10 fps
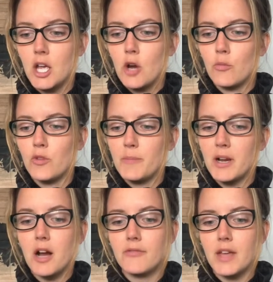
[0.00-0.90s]
ripping
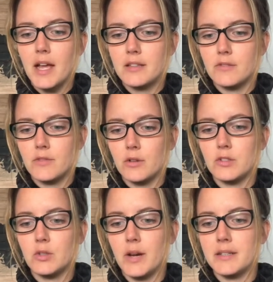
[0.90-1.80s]
off the heads of those
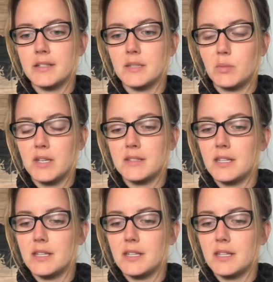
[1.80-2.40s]
who had displeased